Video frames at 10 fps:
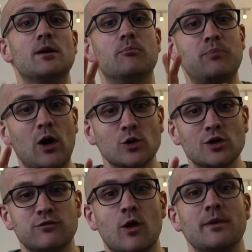the bulk
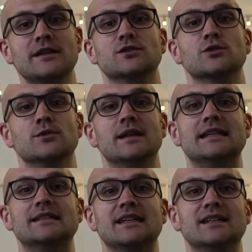of what we do
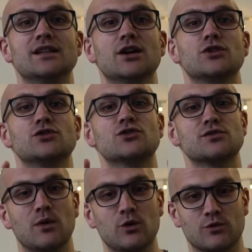is in
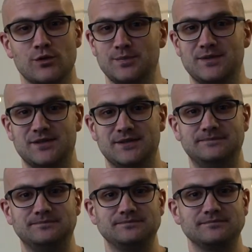small groups.
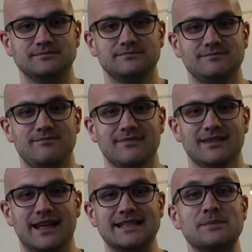
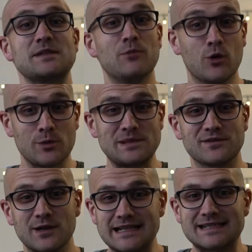Except small groups
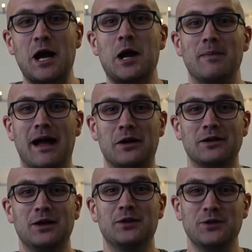for us are about
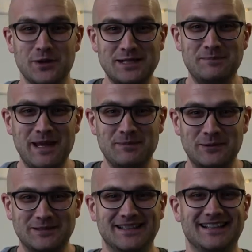30
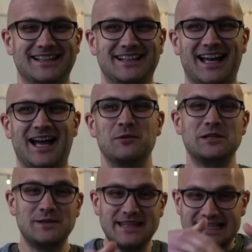people,
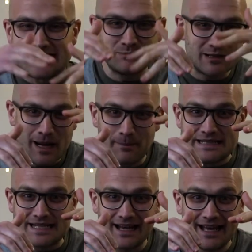which we then split up
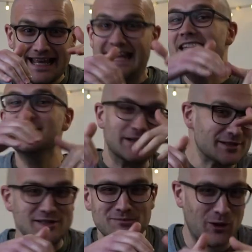into even
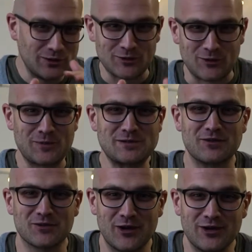smaller groups of
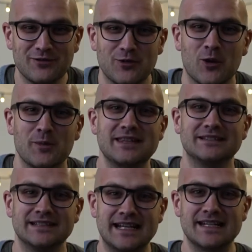3 to 4 with a
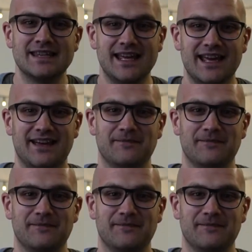leader there.